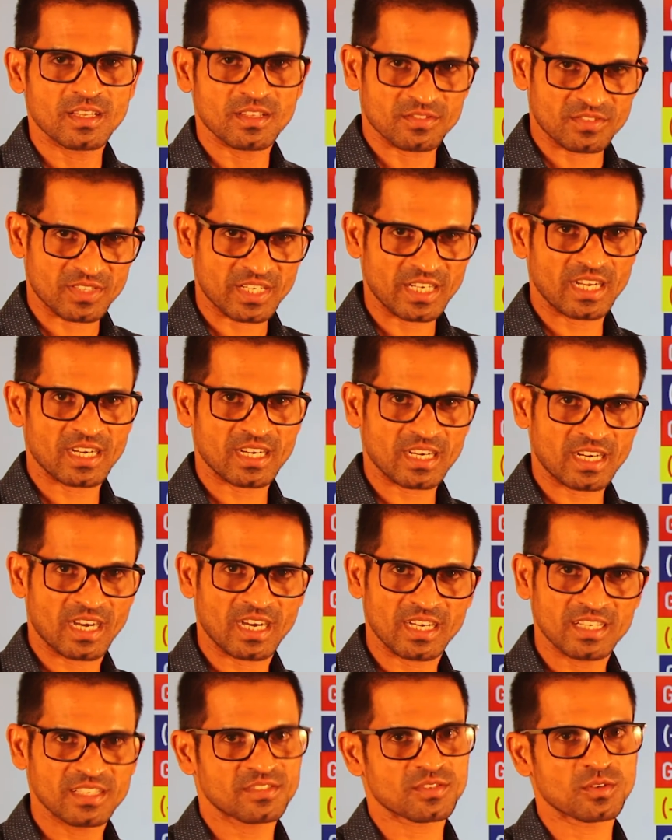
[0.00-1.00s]
Sri
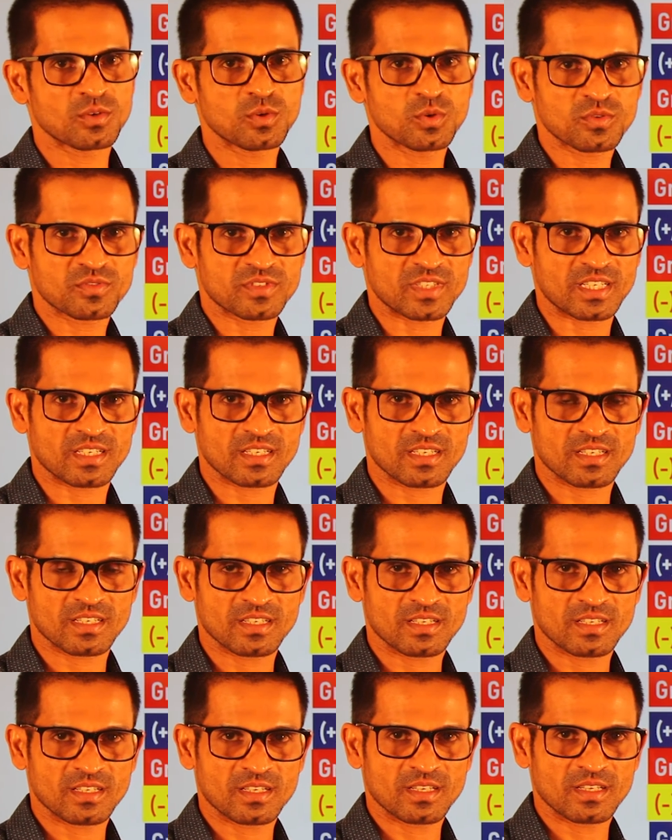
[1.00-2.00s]
Lanka is losing,
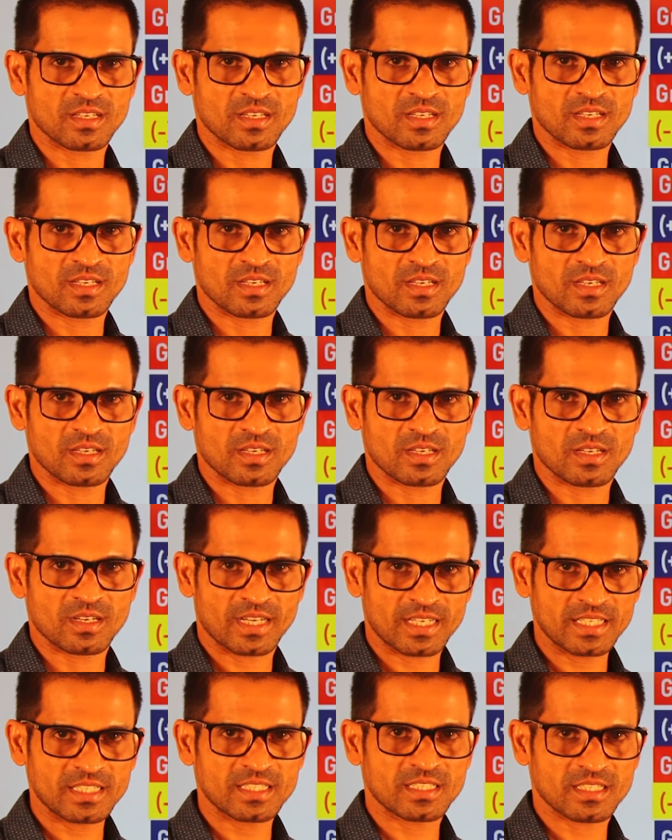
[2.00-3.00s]

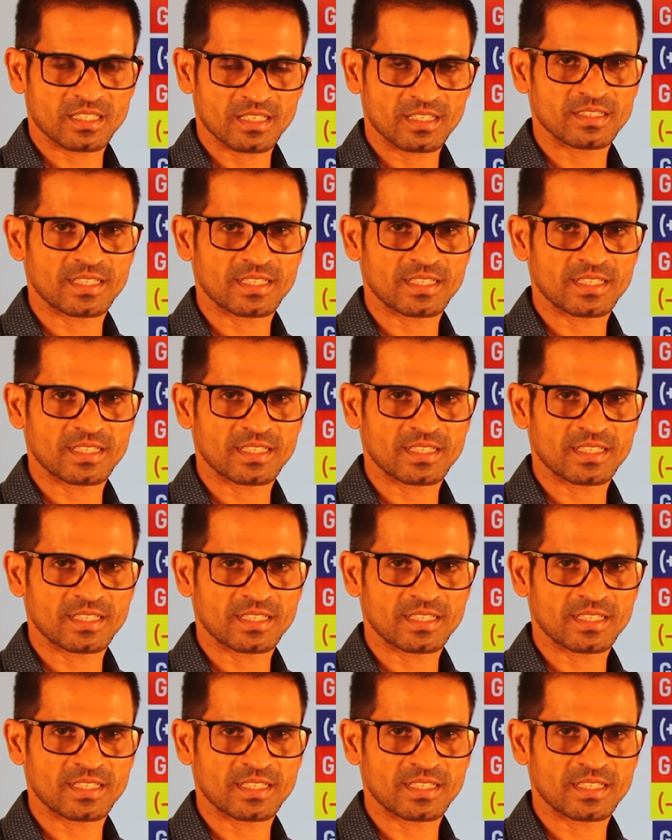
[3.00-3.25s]
right?